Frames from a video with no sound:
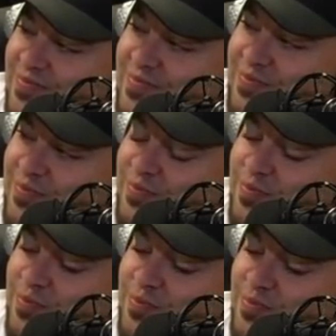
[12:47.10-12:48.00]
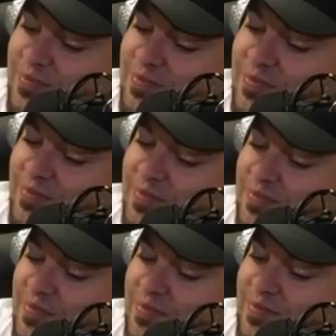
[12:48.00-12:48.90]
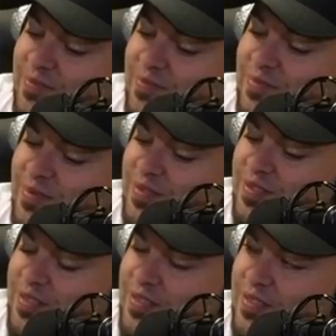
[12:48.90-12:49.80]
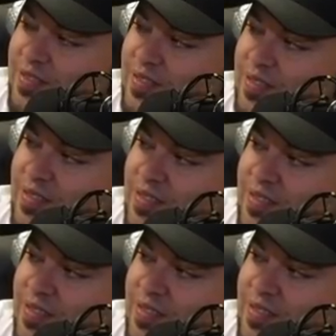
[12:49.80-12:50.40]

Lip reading: (silent)